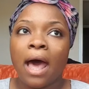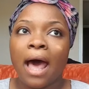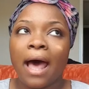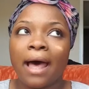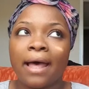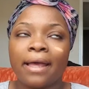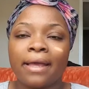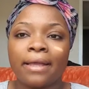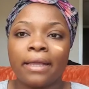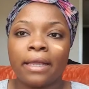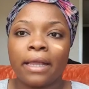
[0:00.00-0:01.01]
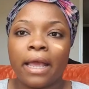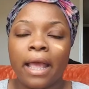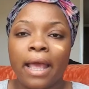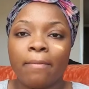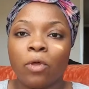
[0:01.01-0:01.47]
I
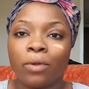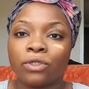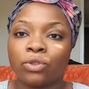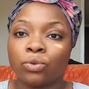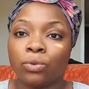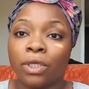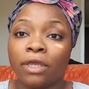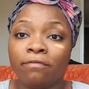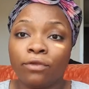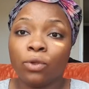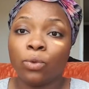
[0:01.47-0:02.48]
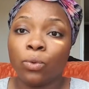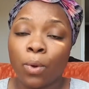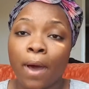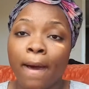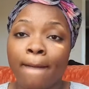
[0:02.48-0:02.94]
am going to give
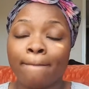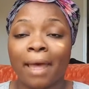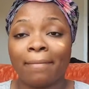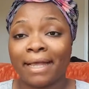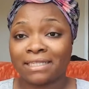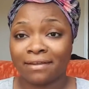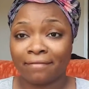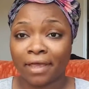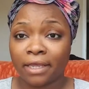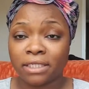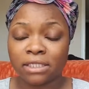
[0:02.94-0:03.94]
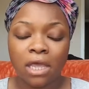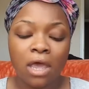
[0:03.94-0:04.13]
you my best advice.